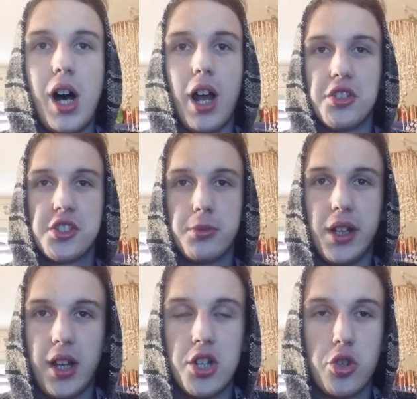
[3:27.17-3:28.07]
I also
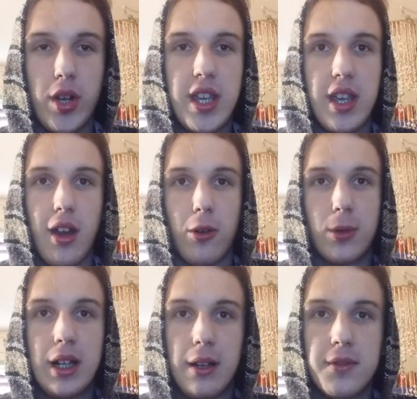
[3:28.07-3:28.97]
really enjoy Keanu
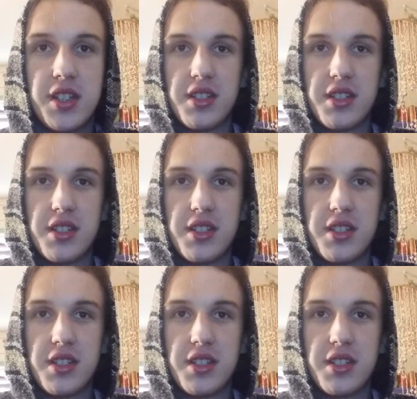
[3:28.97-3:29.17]
Reeves.